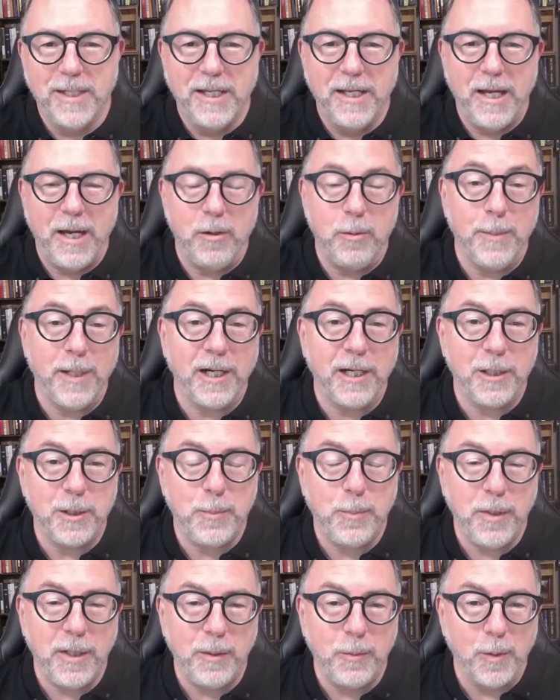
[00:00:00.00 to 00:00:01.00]
Hey everybody, it's
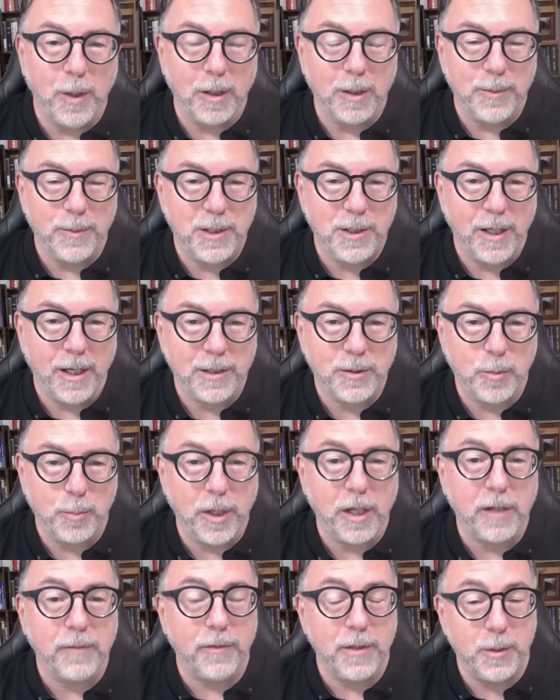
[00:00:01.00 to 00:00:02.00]
Pete. Welcome to Stocks for
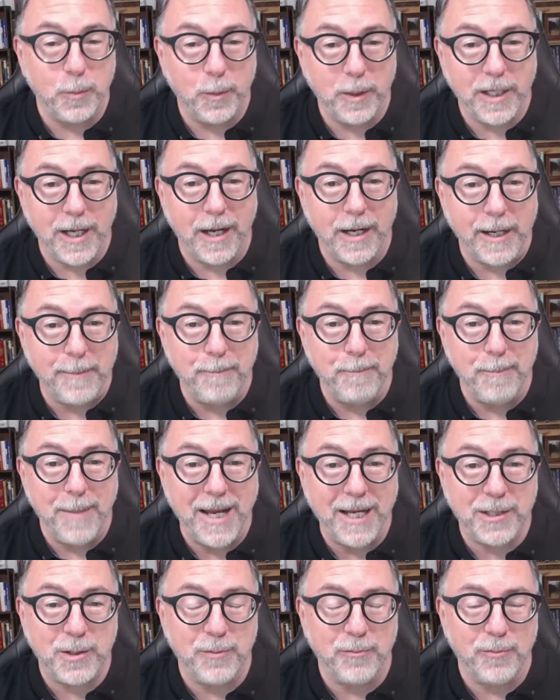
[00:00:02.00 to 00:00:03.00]
Breakfast. We got a
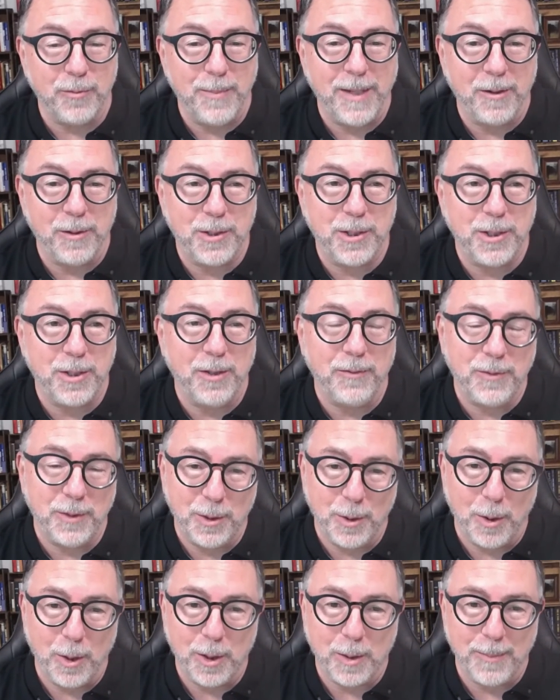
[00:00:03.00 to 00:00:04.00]
massive amount of stuff to
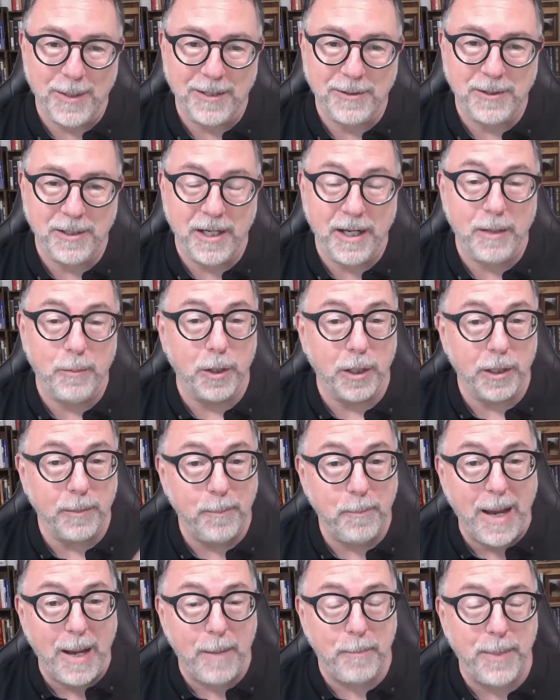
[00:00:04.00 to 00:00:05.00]
talk about today. We're going
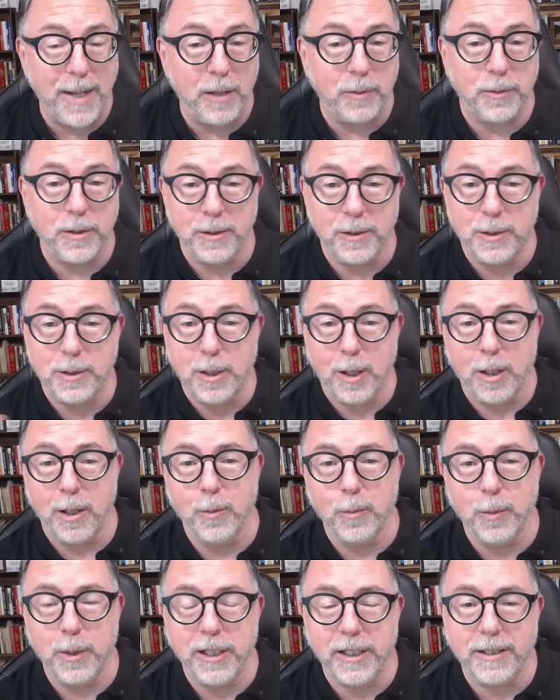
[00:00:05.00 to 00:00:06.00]
to map out the
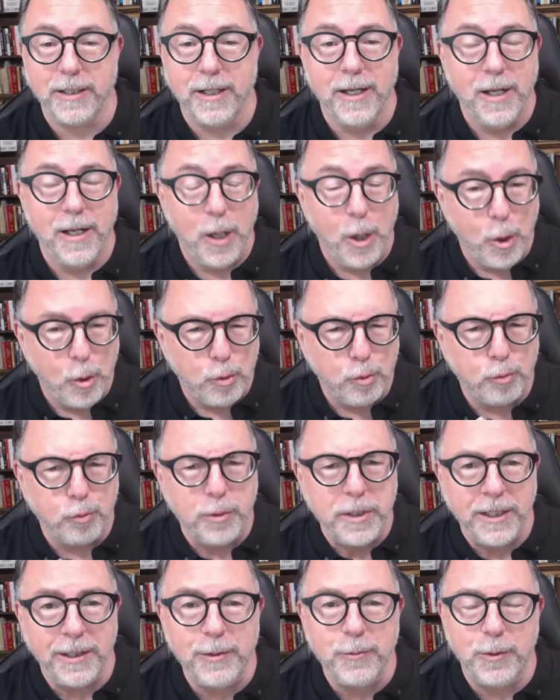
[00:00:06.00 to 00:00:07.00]
entire week.
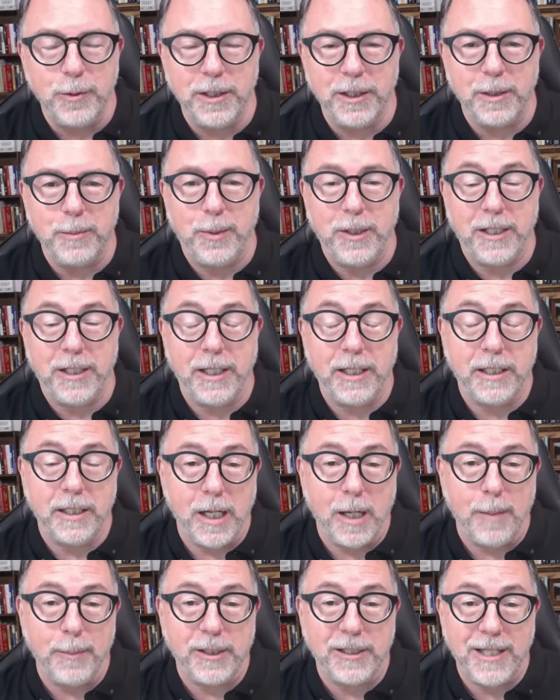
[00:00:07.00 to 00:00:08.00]
Really, really big
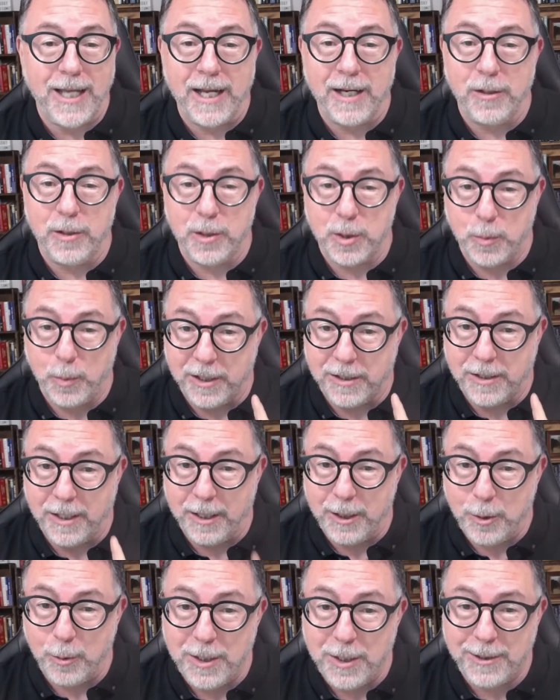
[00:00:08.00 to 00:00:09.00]
economic data this week
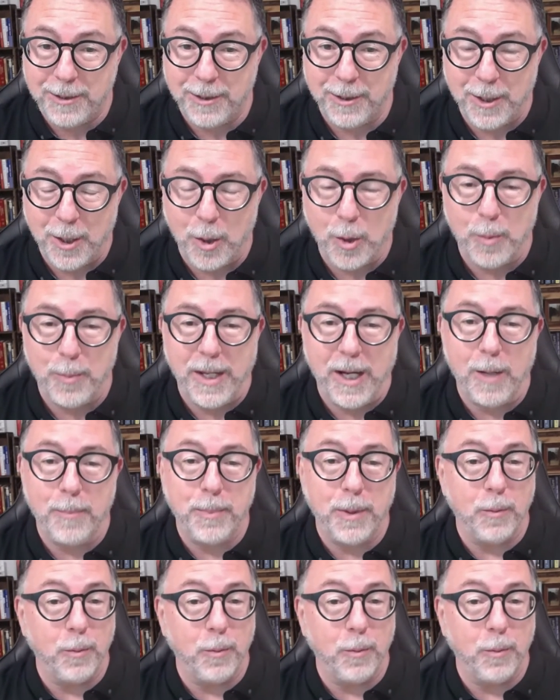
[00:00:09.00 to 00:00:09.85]
that you need to know about.